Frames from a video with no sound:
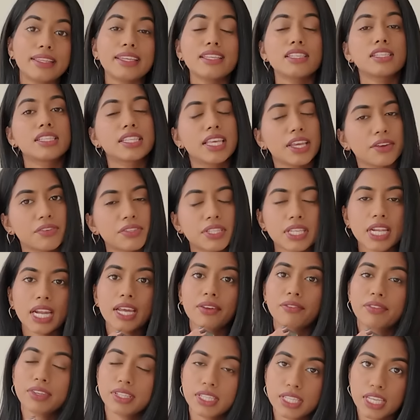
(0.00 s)
these gifts that
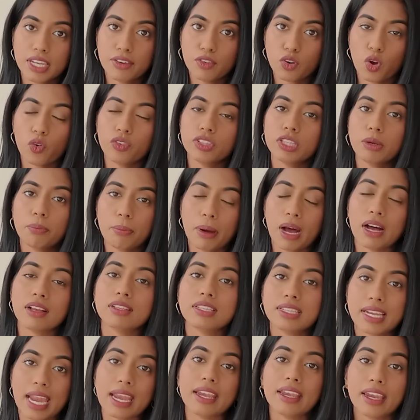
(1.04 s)
I've received over the
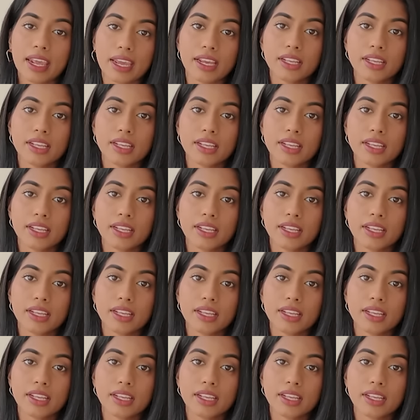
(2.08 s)
past ten